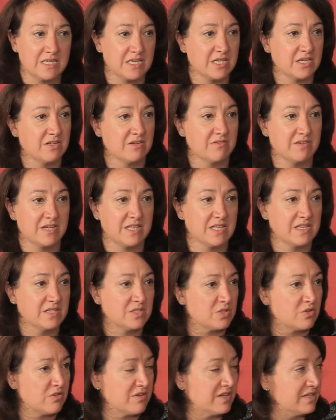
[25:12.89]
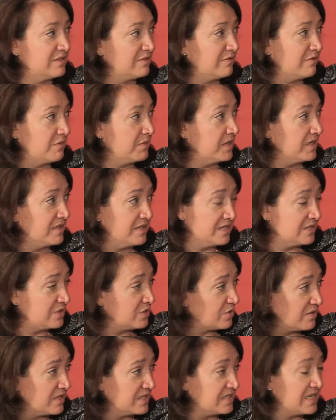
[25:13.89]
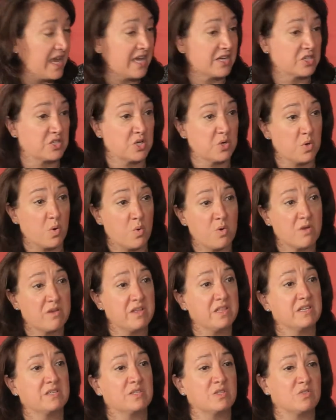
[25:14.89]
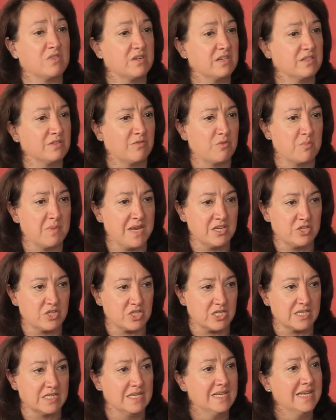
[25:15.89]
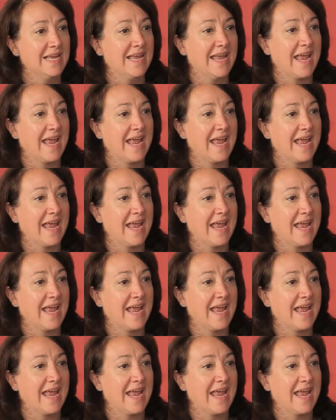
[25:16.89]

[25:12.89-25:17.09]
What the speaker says: in this transaction or in this transformation.